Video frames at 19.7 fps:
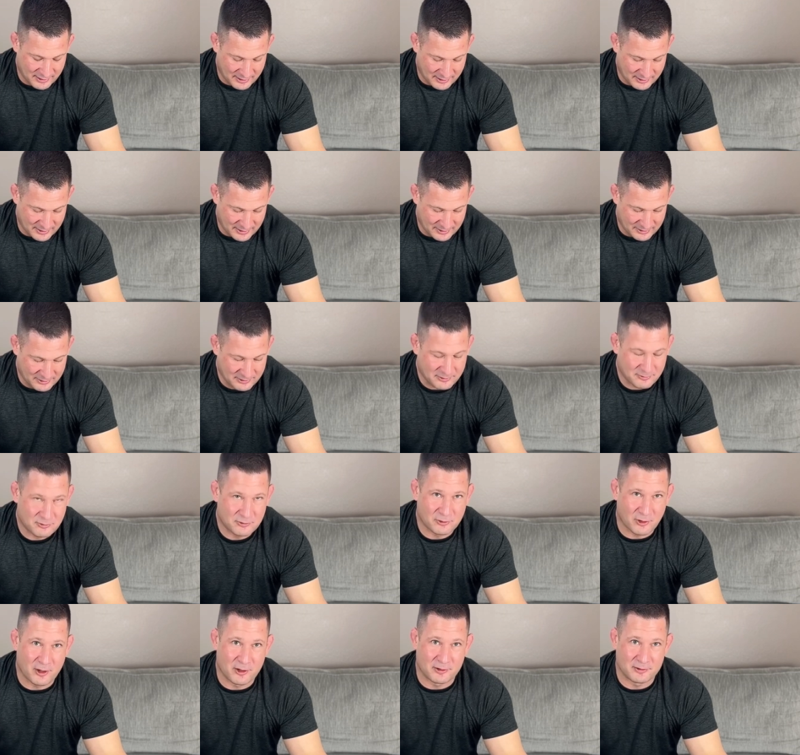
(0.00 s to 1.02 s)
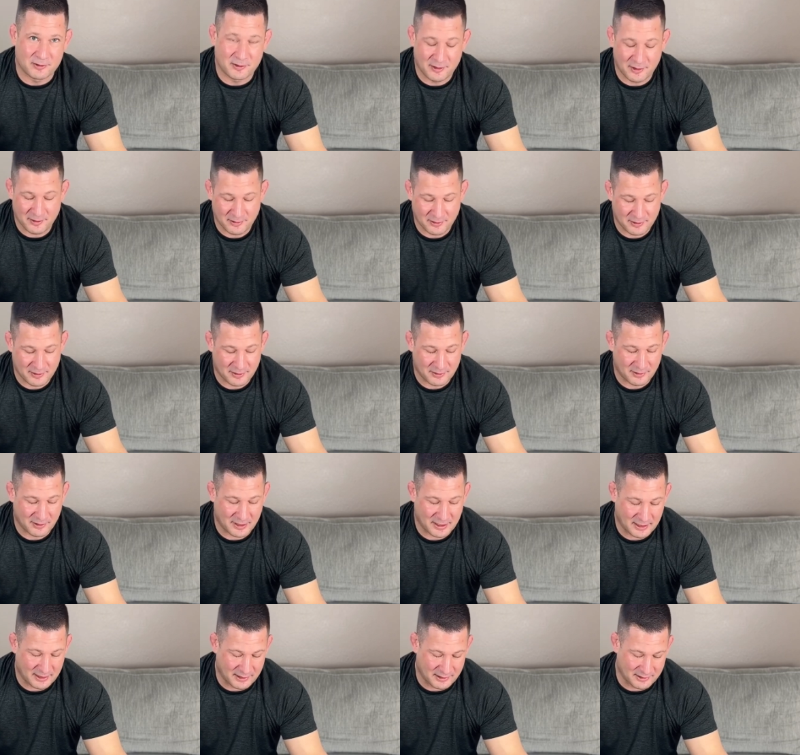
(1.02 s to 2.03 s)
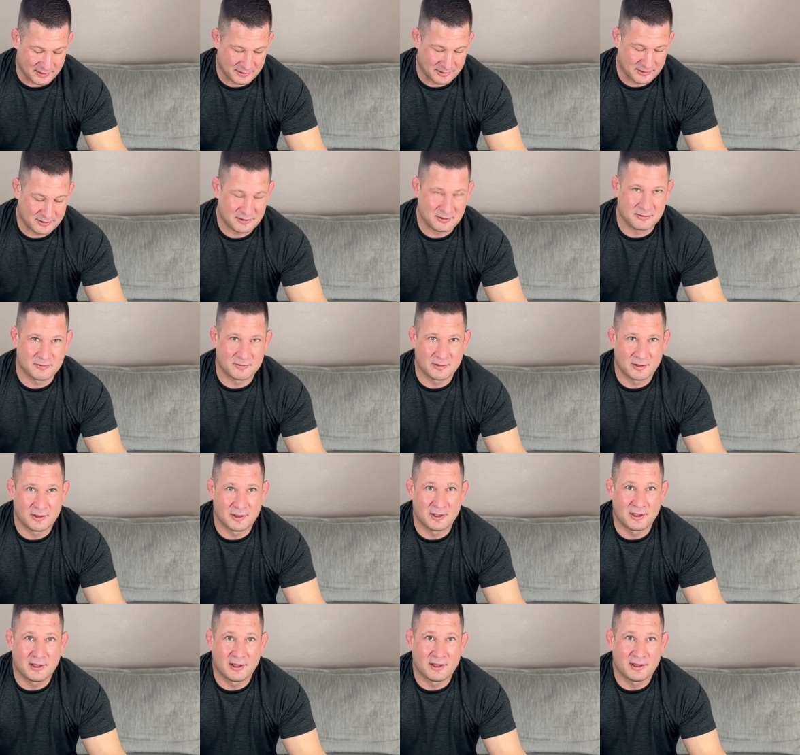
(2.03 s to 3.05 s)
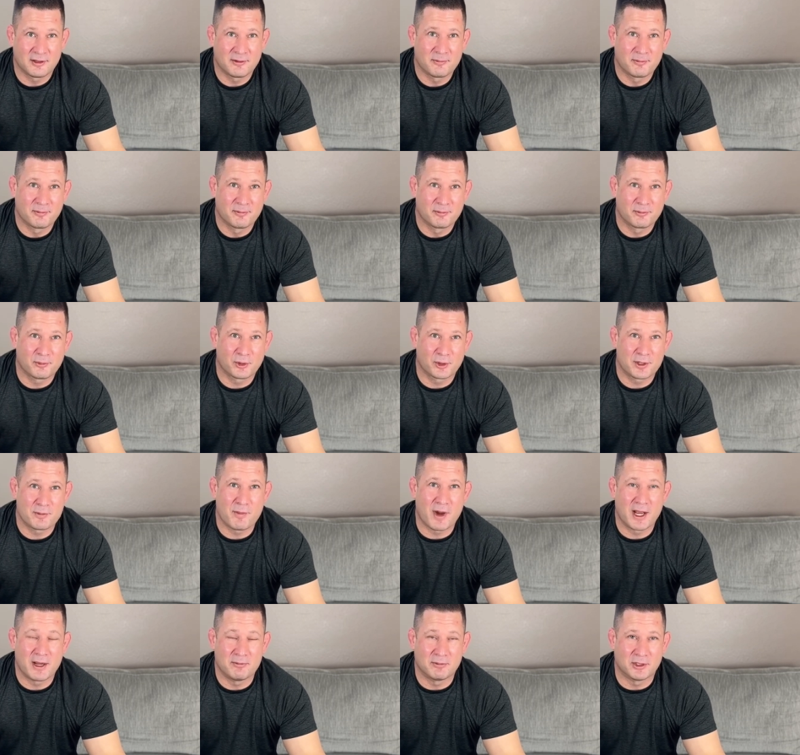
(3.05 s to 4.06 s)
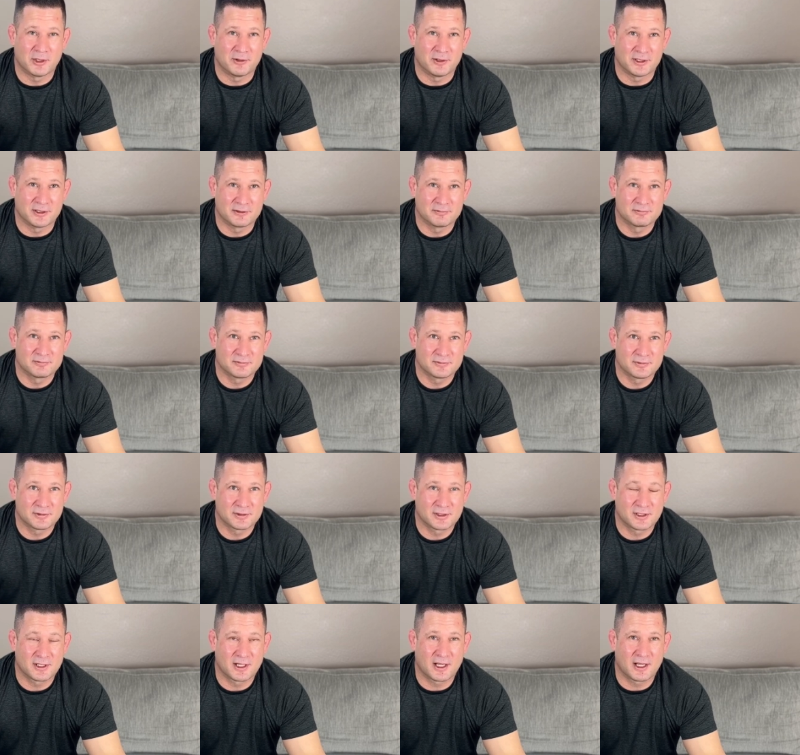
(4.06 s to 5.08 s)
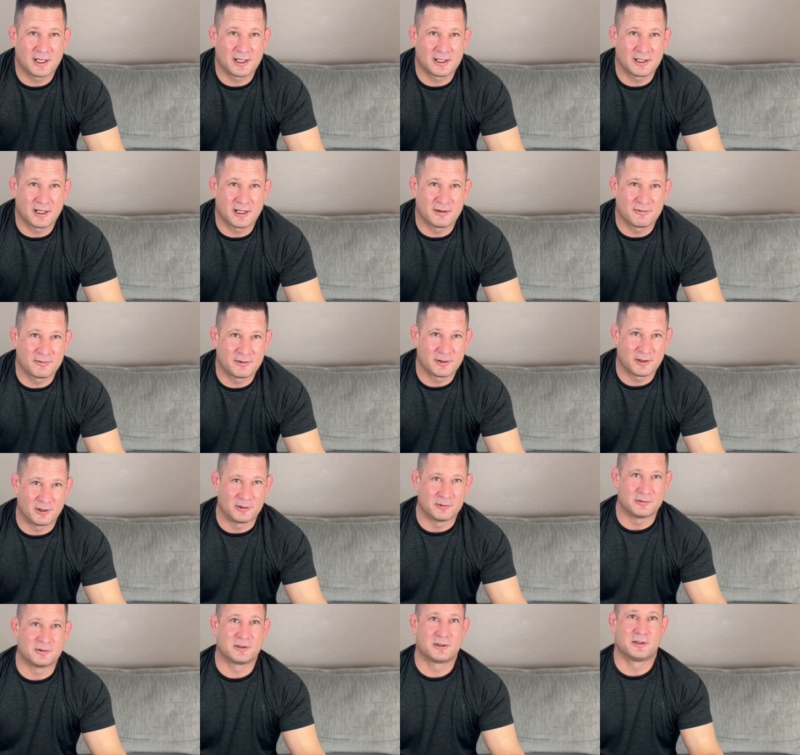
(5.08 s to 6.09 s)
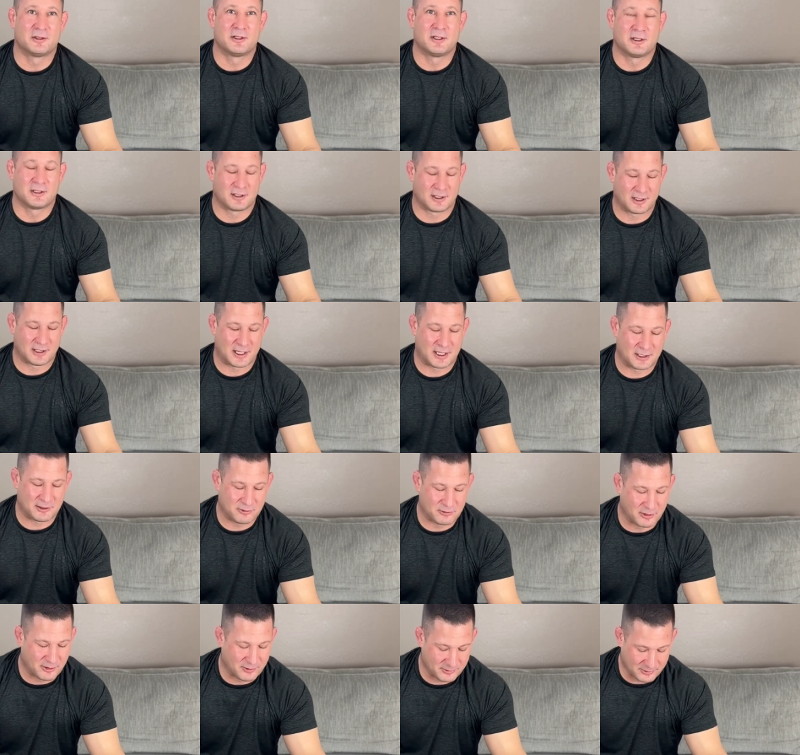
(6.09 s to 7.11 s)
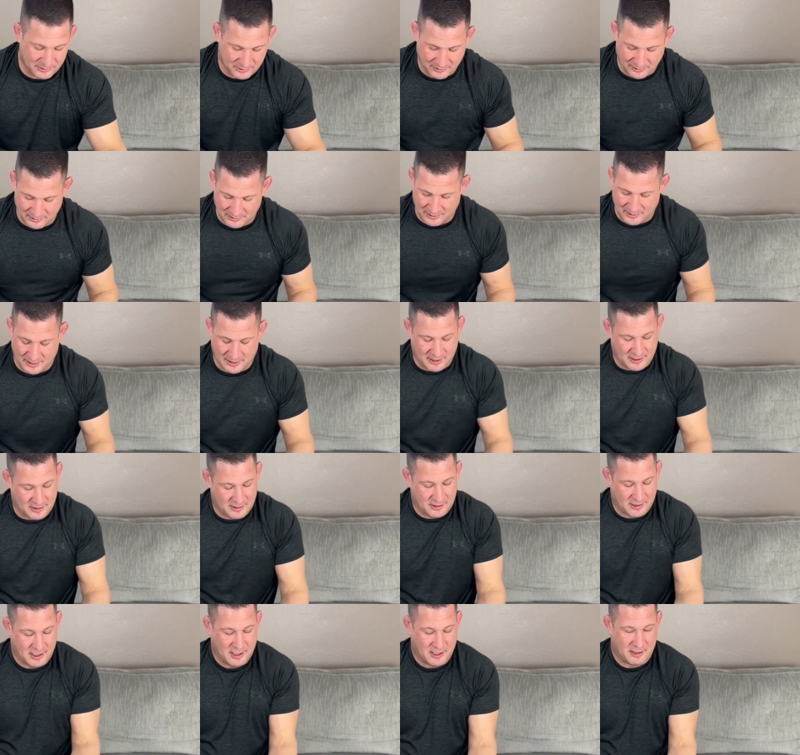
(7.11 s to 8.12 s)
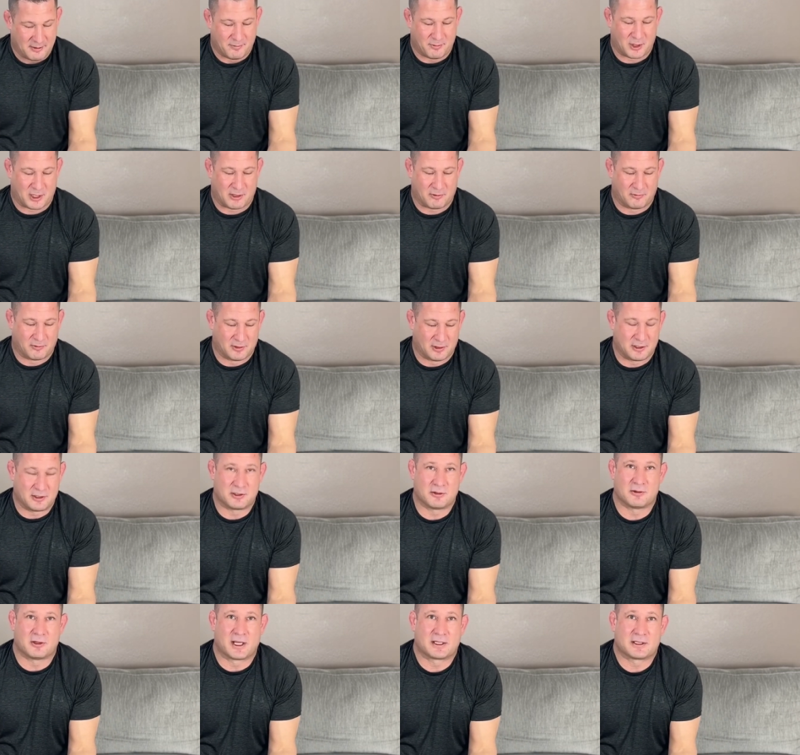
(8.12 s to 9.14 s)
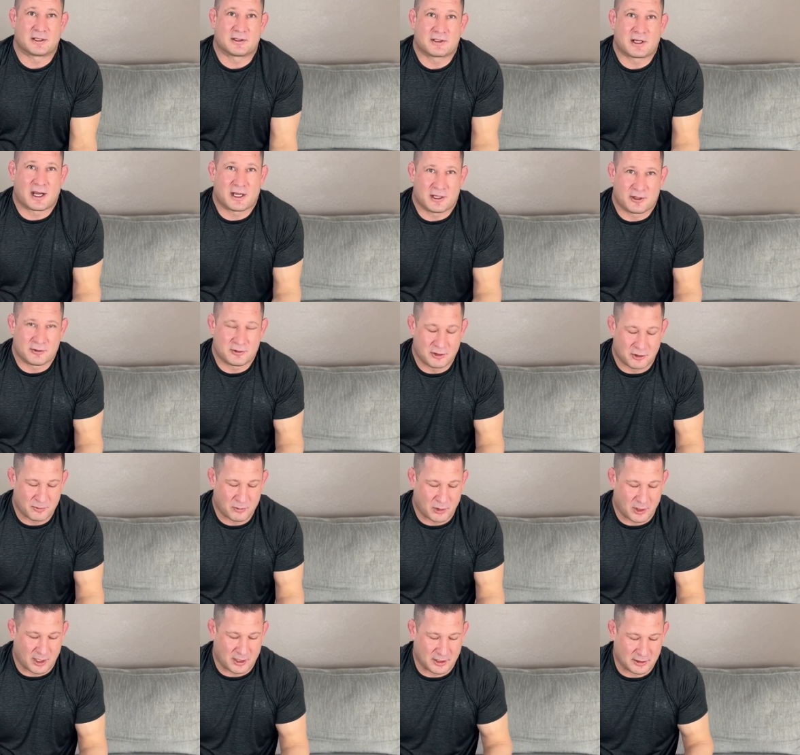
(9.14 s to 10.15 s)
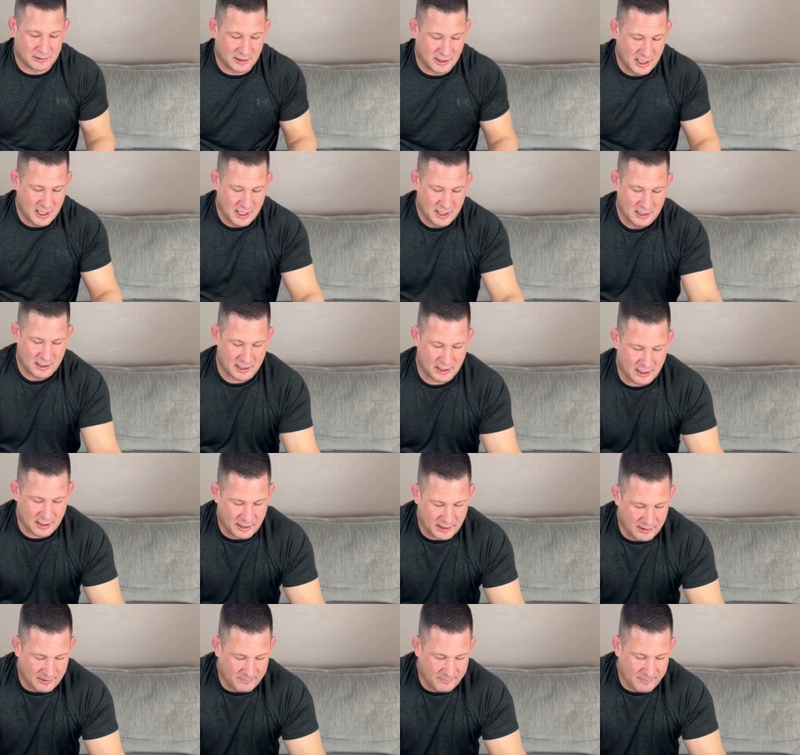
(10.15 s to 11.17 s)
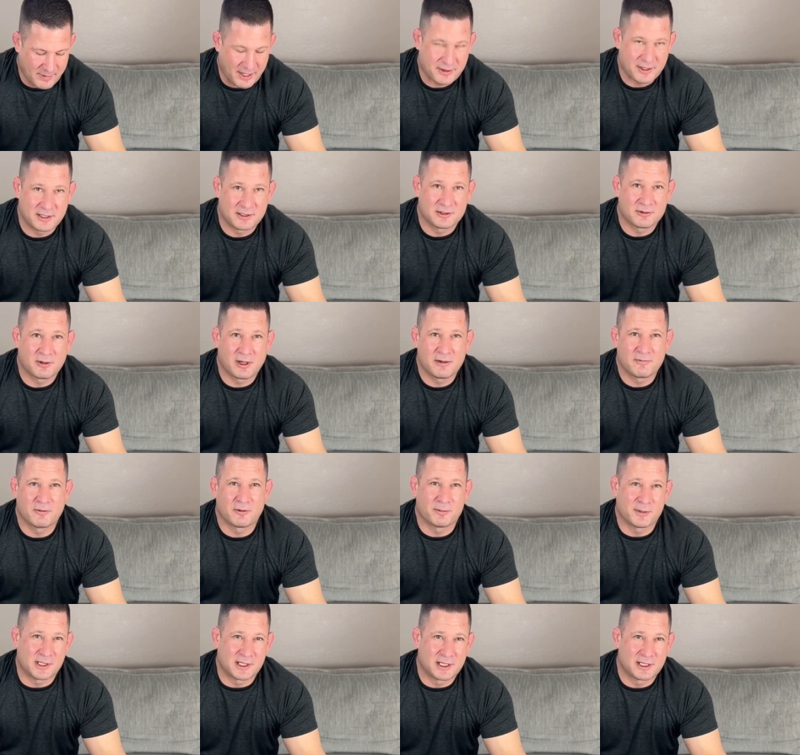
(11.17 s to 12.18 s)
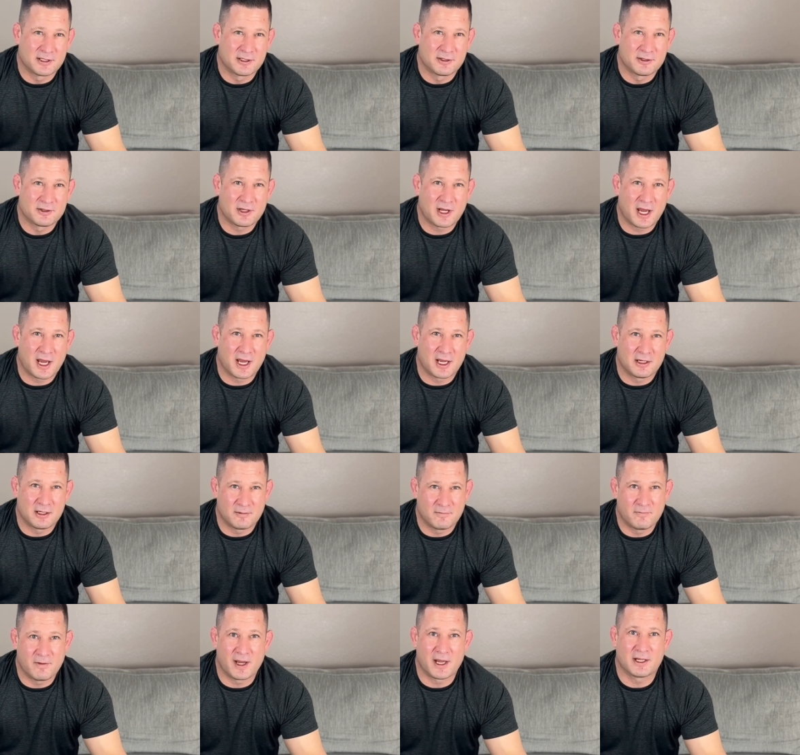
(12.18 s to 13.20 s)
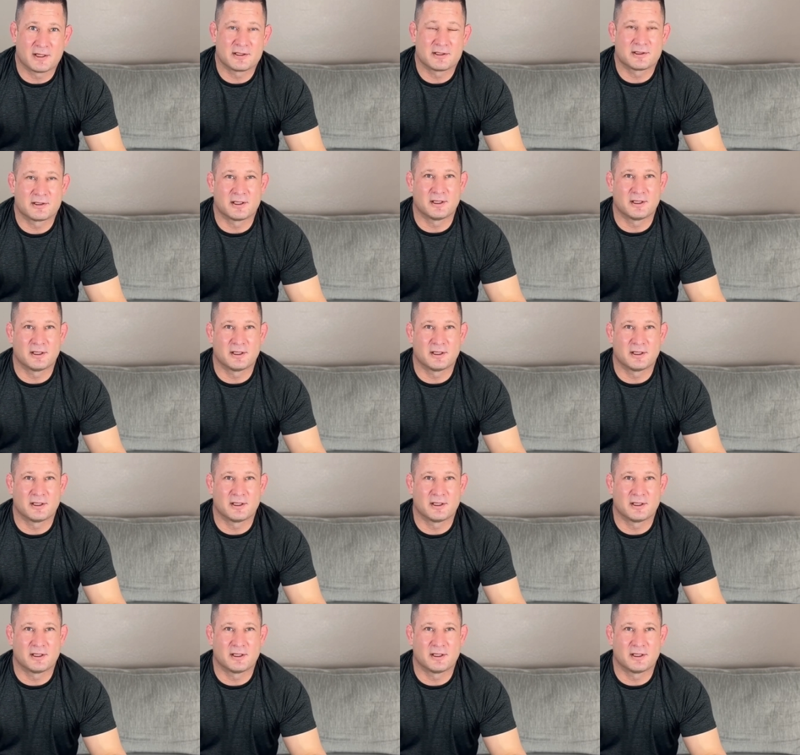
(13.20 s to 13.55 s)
This drone is pretty mind-blowing. I've owned a lot of drones, but I really do like the Skydio 2 product. I think it's great for beginners and advanced.